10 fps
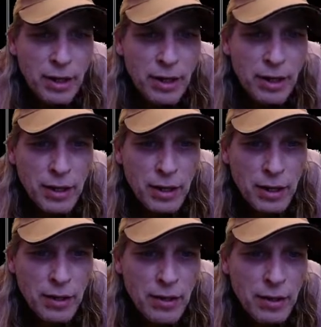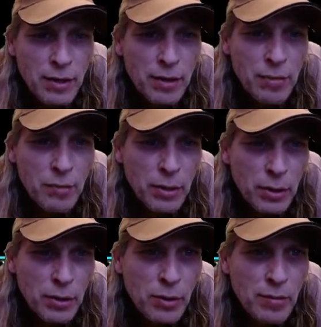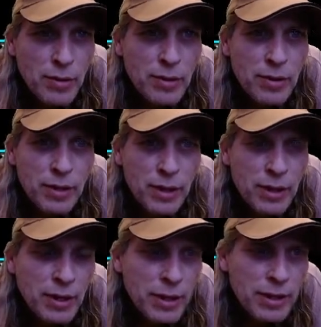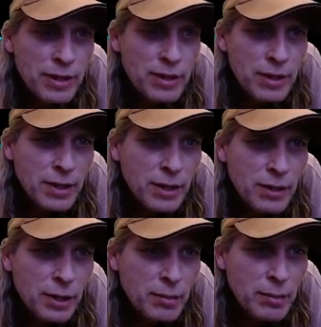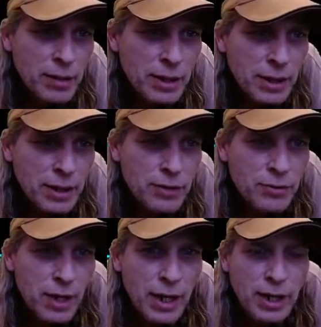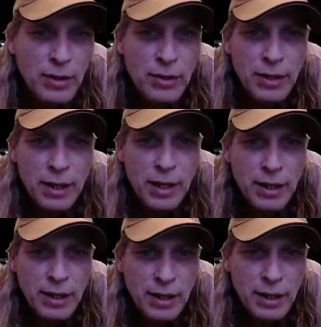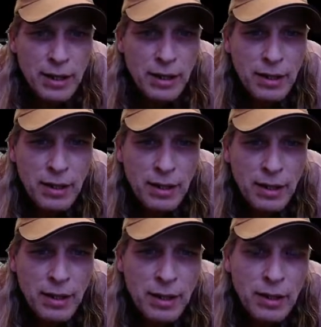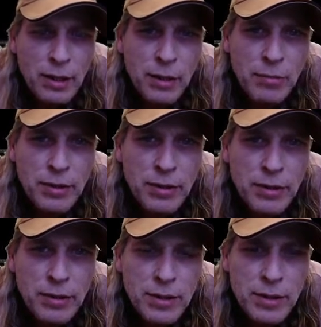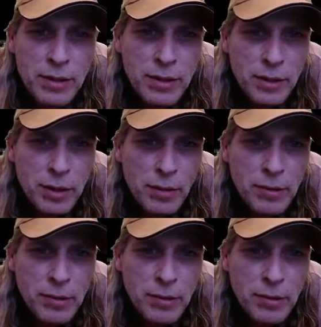You know, boom, there it is. Double click it, drag it on down here. Come to